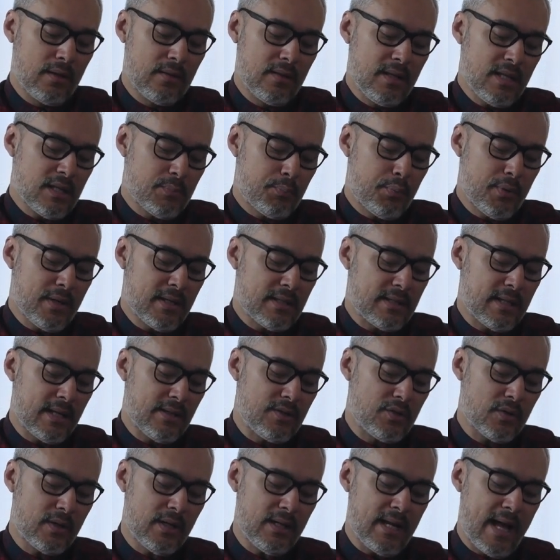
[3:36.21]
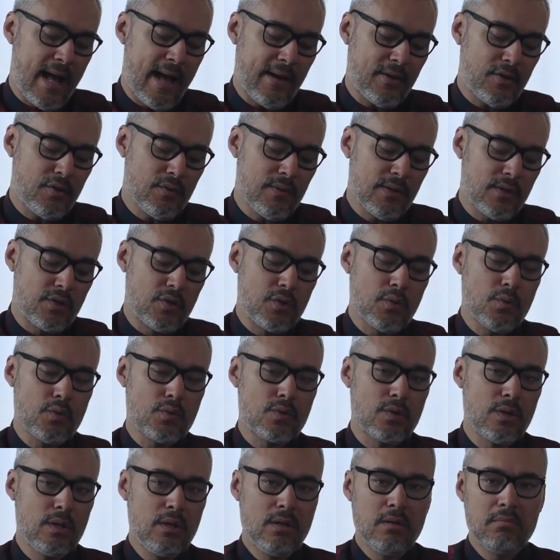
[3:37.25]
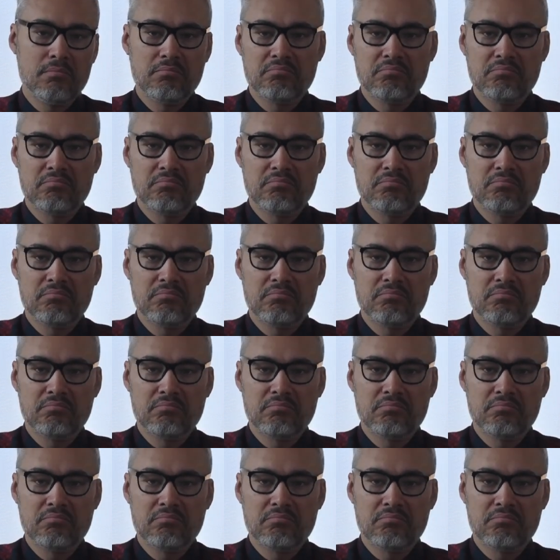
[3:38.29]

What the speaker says: These presets, you can actually choose